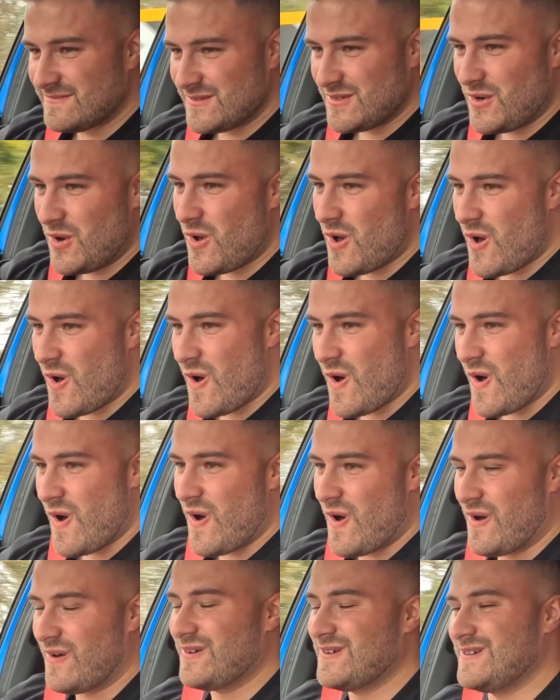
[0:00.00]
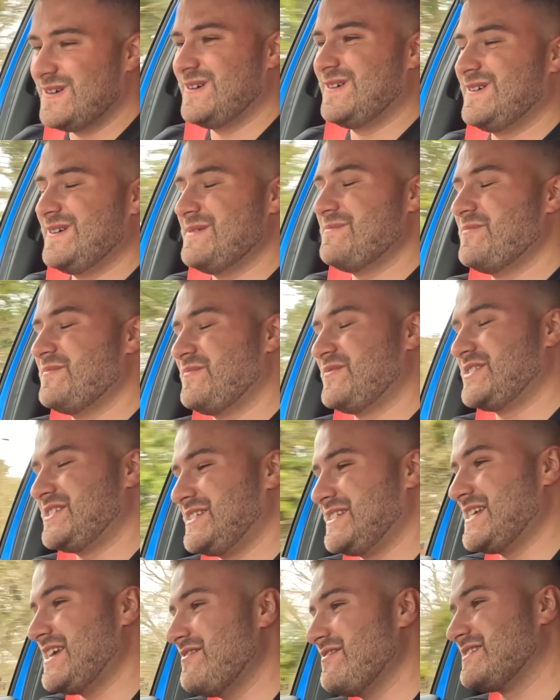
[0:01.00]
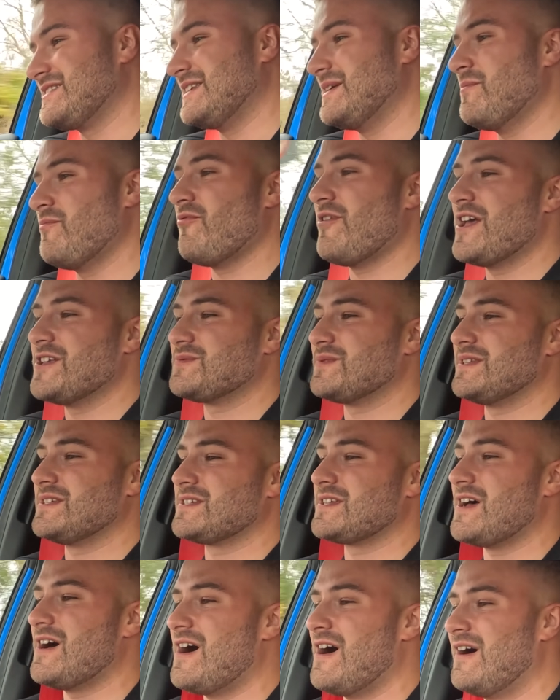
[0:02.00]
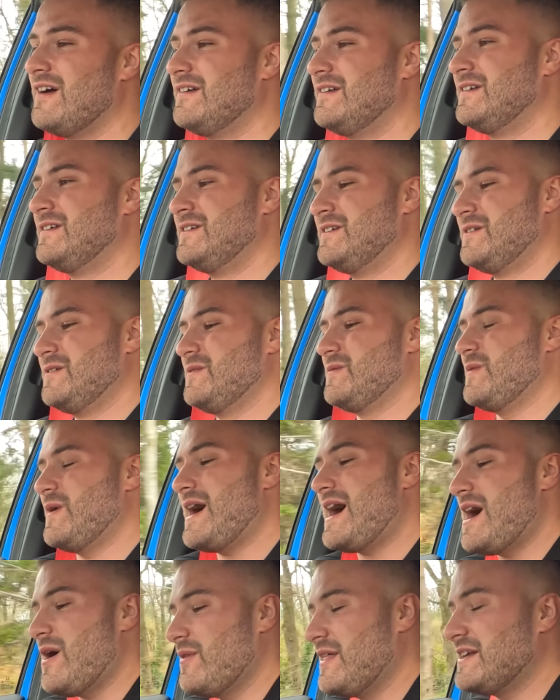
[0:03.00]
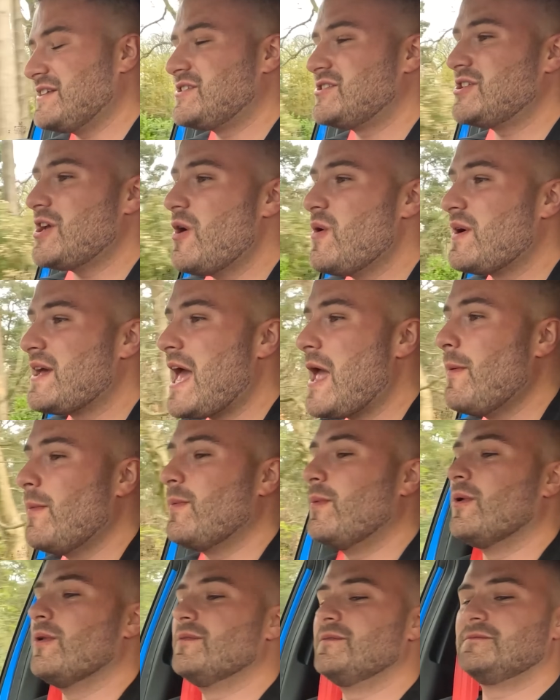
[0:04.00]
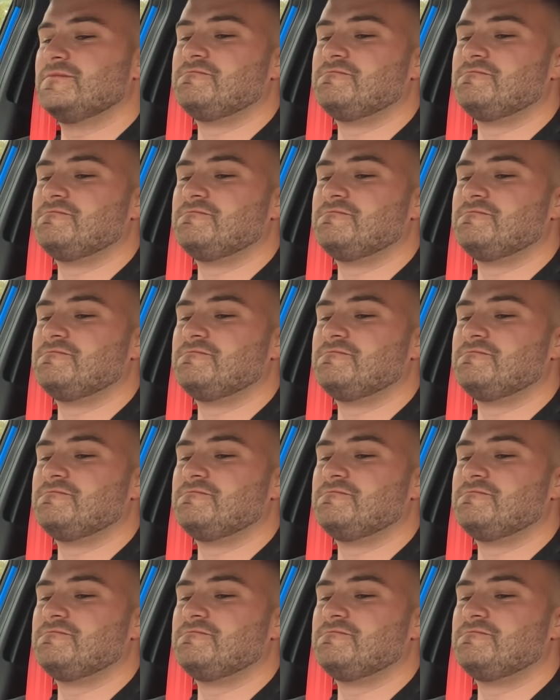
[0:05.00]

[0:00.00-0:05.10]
Oh, I'm seriously impressed with this car. Wow, that's so capable.